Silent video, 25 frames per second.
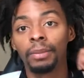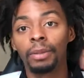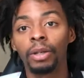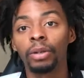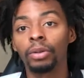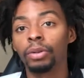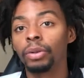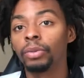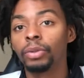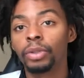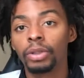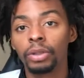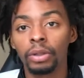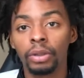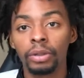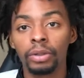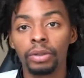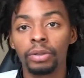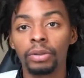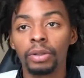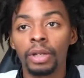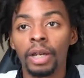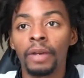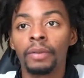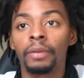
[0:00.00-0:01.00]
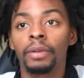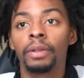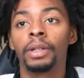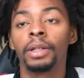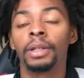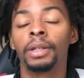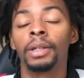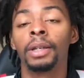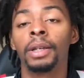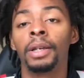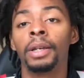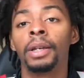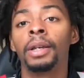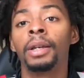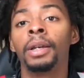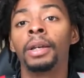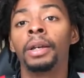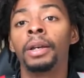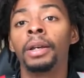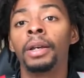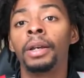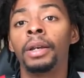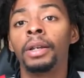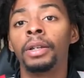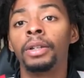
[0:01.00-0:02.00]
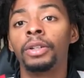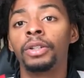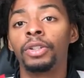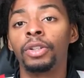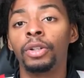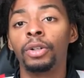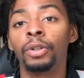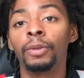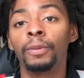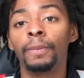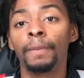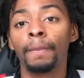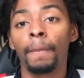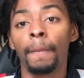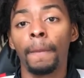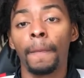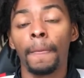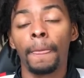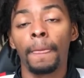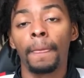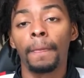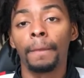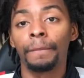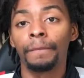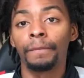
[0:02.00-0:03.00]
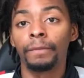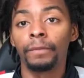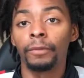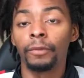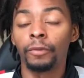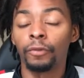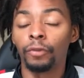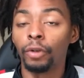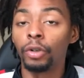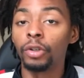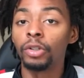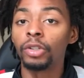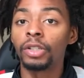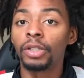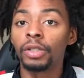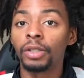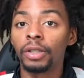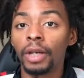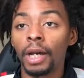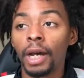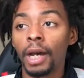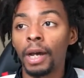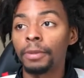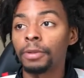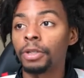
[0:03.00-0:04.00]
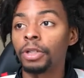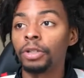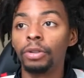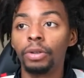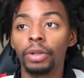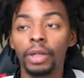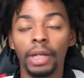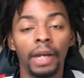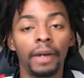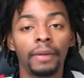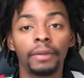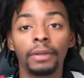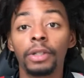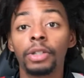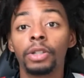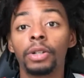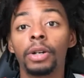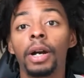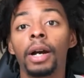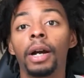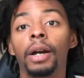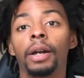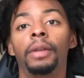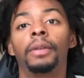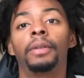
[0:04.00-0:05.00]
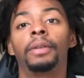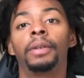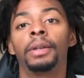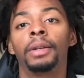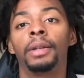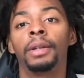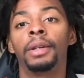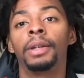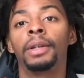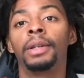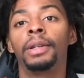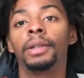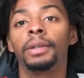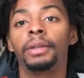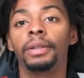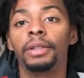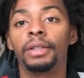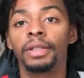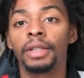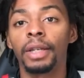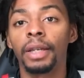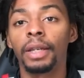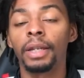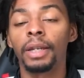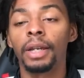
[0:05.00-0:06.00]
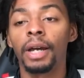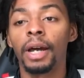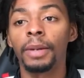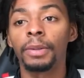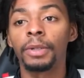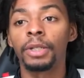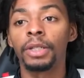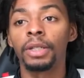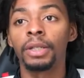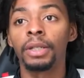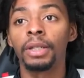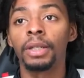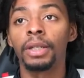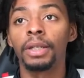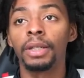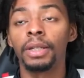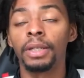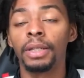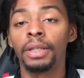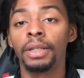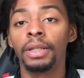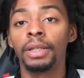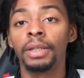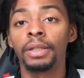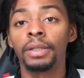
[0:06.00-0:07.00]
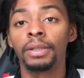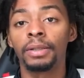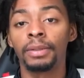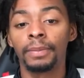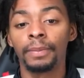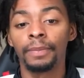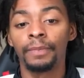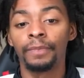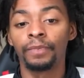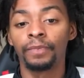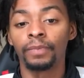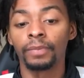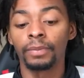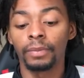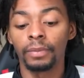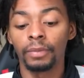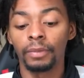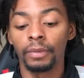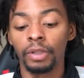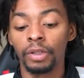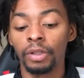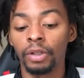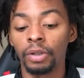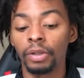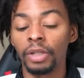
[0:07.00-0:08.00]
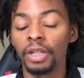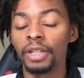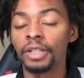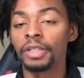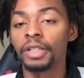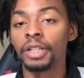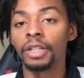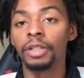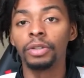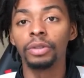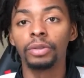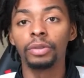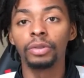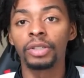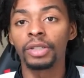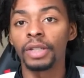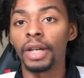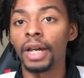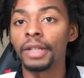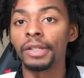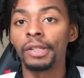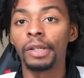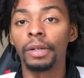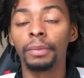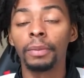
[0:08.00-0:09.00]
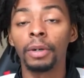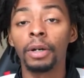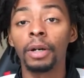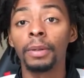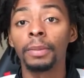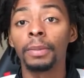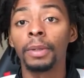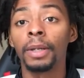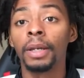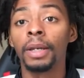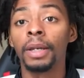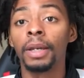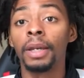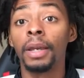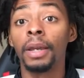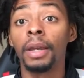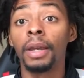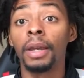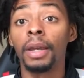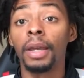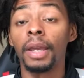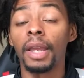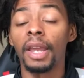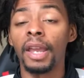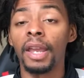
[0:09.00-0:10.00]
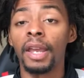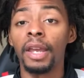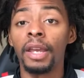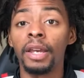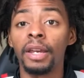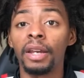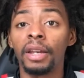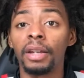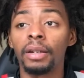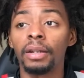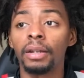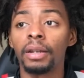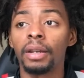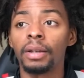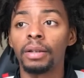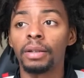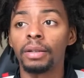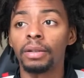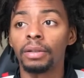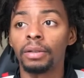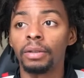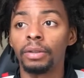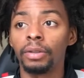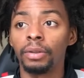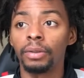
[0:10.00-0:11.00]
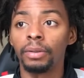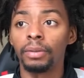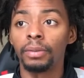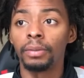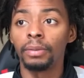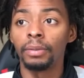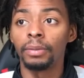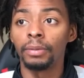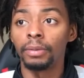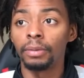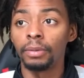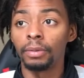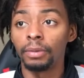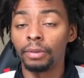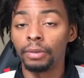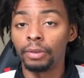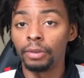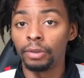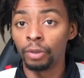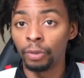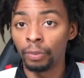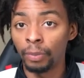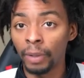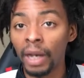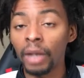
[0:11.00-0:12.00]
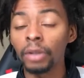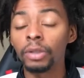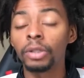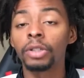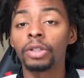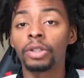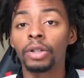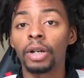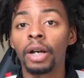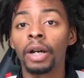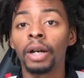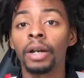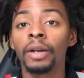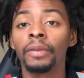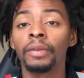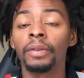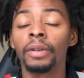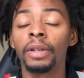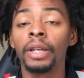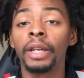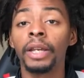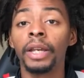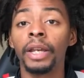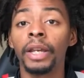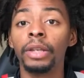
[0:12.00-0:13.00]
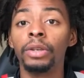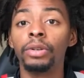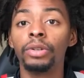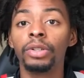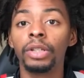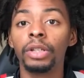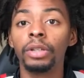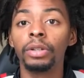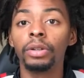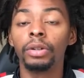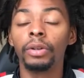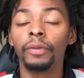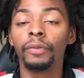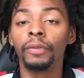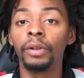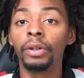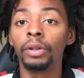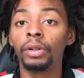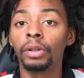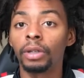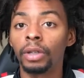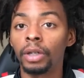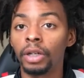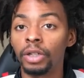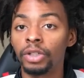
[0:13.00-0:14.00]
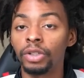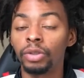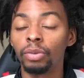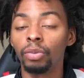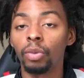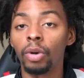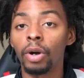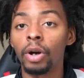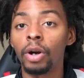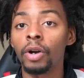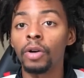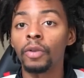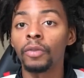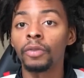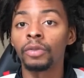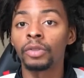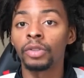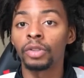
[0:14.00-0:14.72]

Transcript: They don't know what you're going to do after that. So first option, you can have the drive. The second option is, let's say you're sizing them up and you're about to drive, and you see your defender cut you off.